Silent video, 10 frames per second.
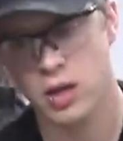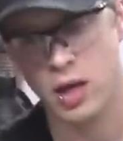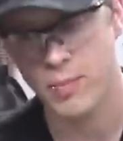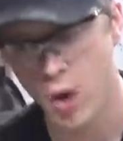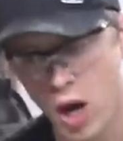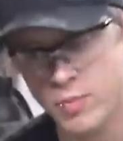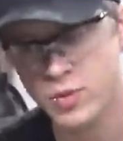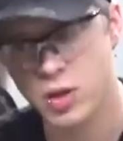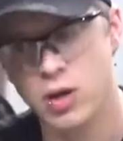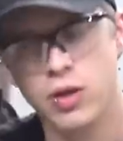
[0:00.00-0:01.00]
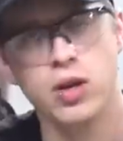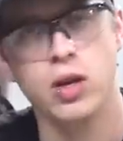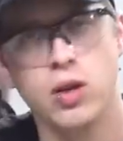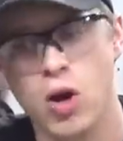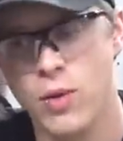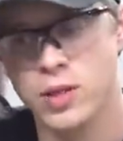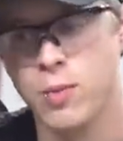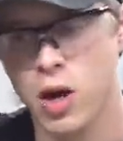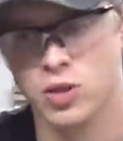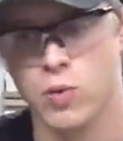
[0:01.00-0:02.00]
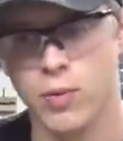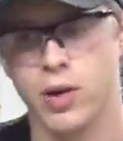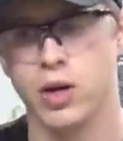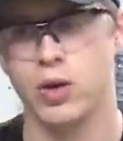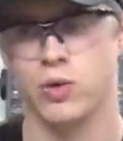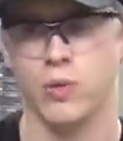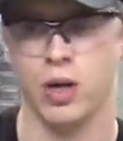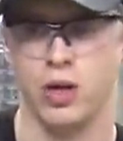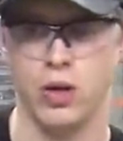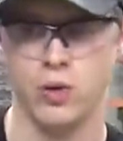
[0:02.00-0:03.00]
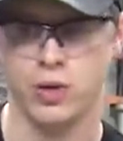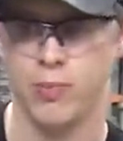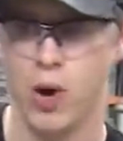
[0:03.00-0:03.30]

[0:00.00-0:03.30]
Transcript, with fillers: the bottoms are the lowest spot. So what we're going to do is we're going to use